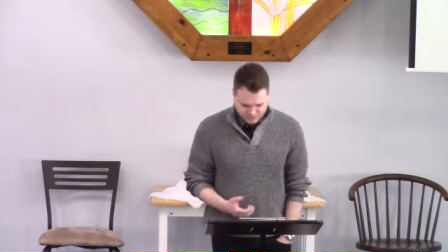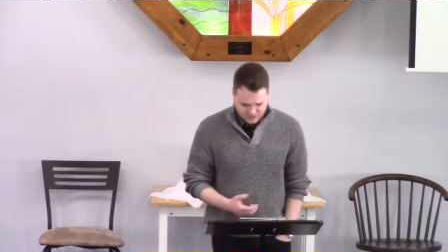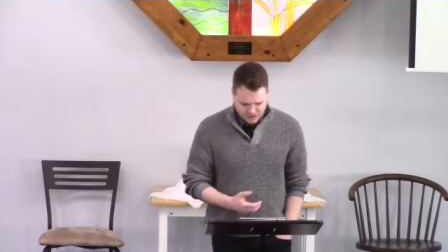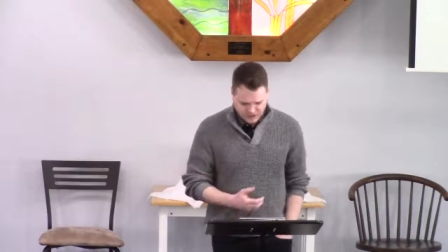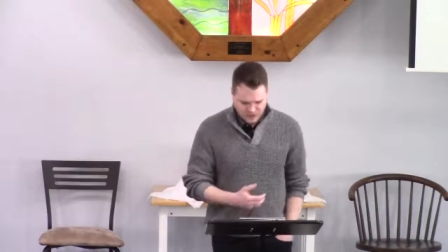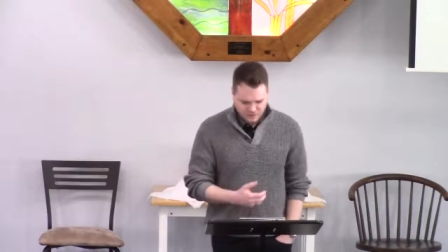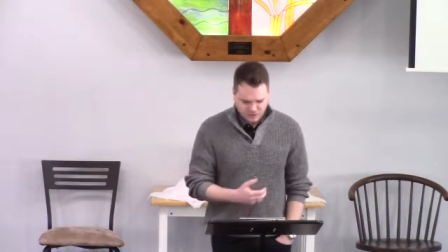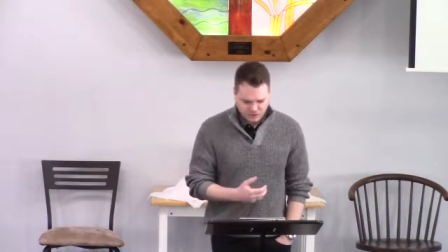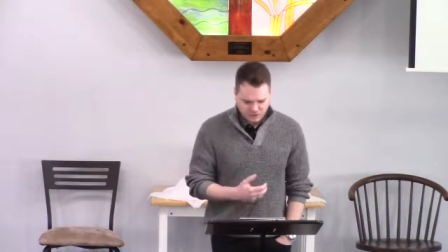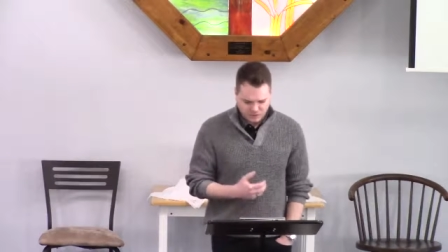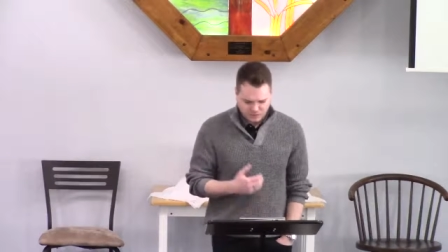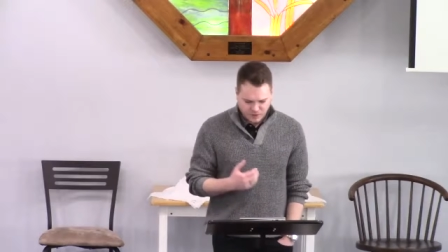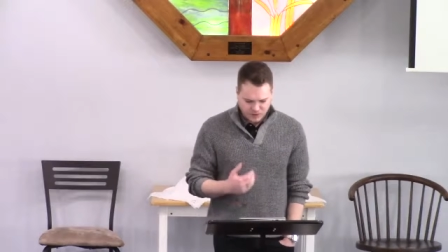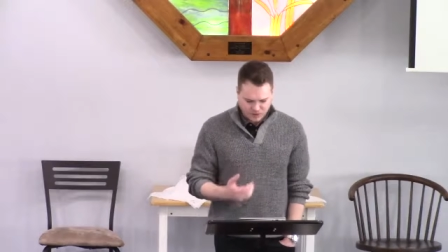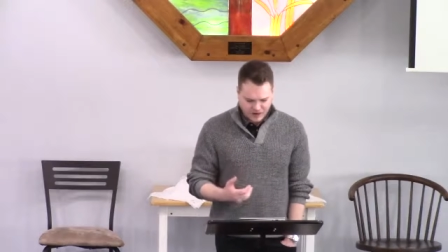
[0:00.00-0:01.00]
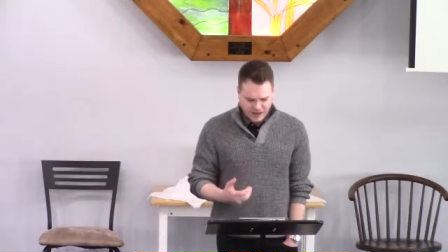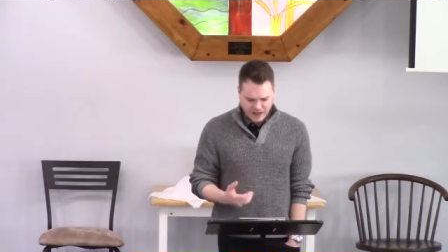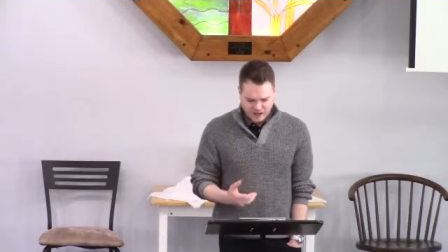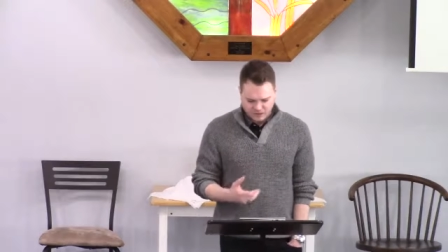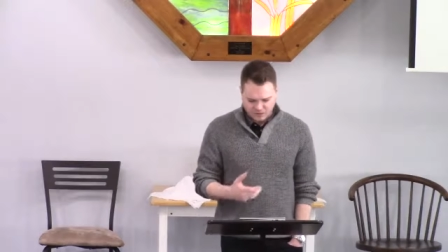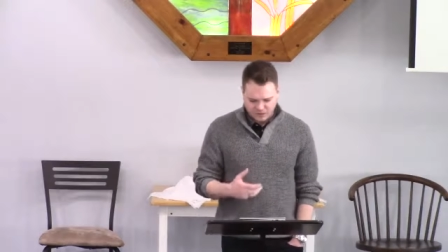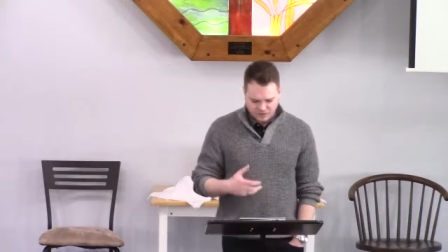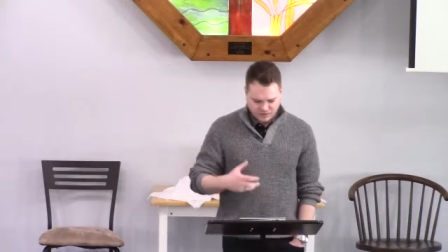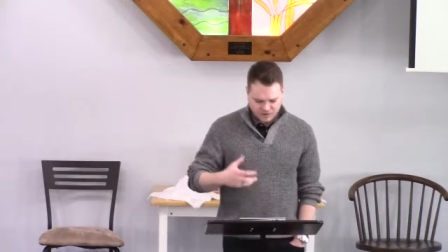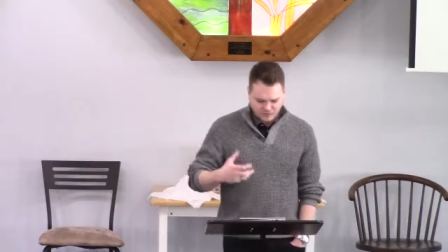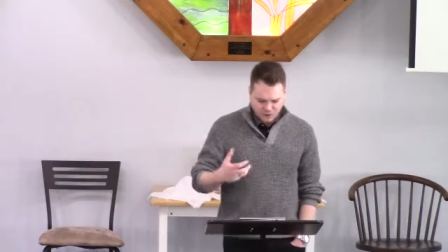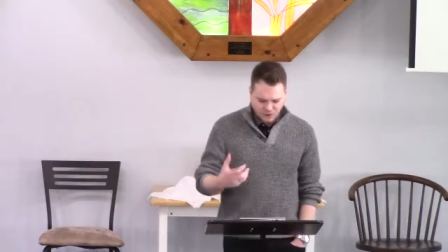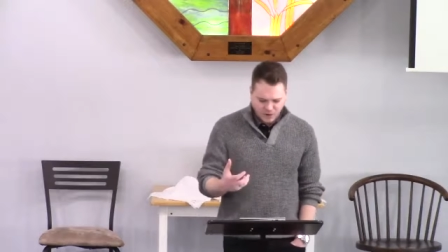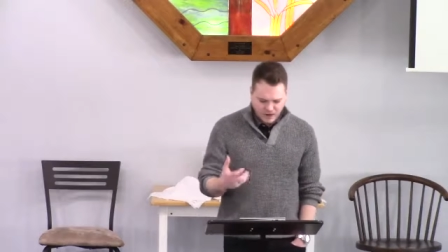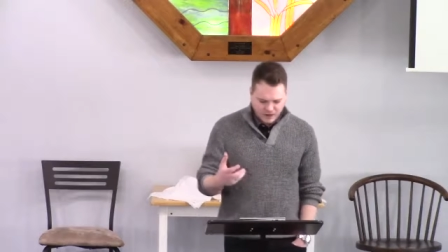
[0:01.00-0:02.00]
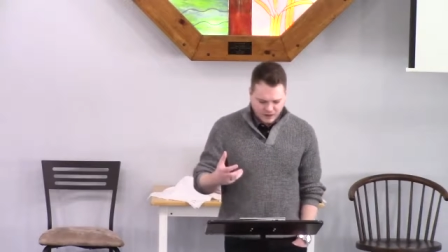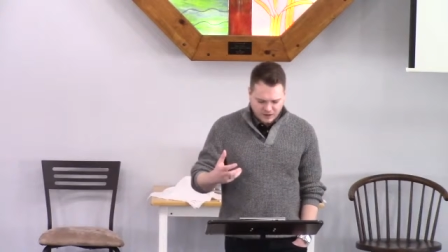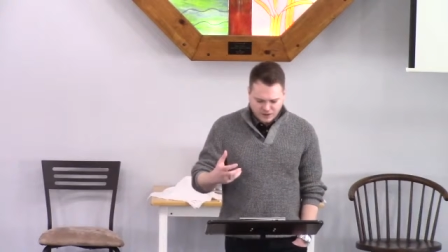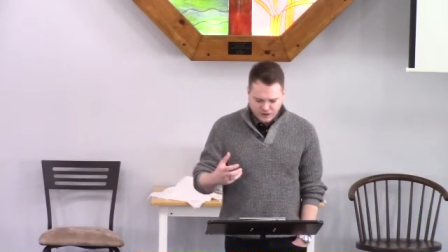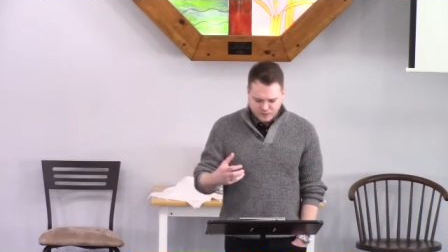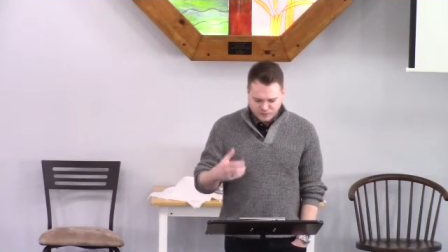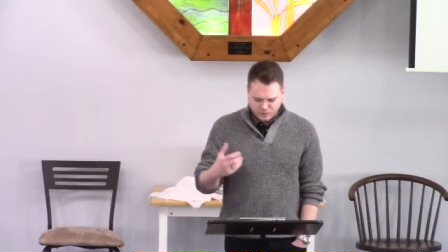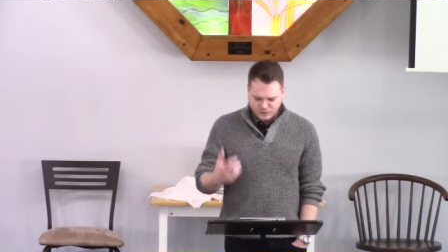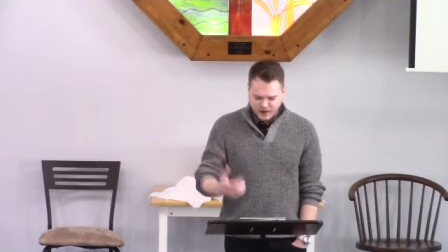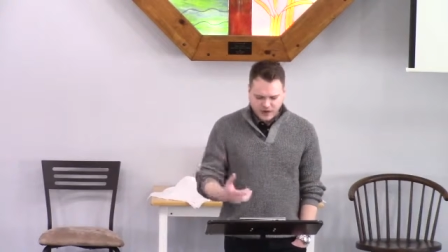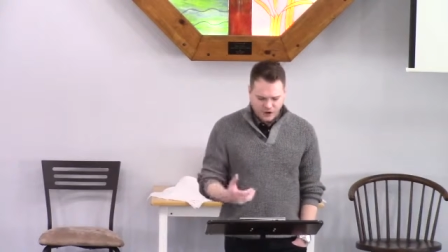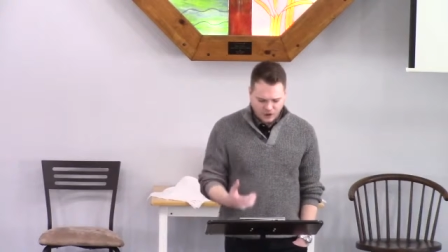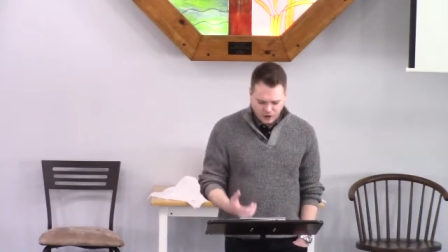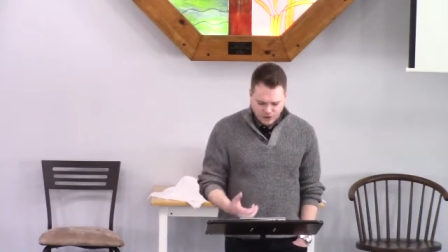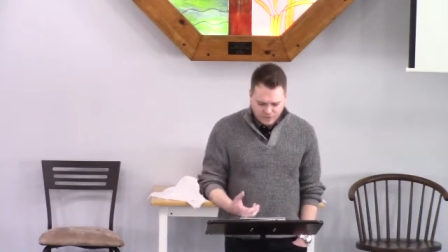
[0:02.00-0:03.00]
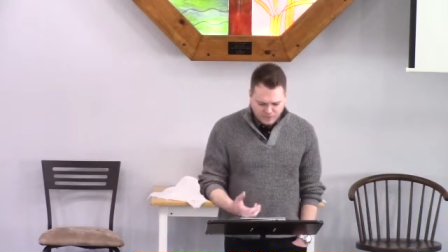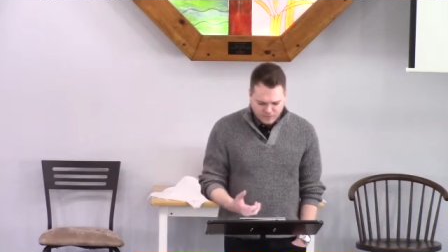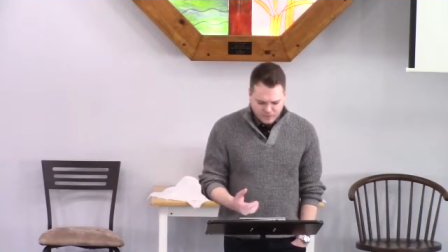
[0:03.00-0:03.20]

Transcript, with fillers: Samuel's mother Hannah wrote this poetic prayer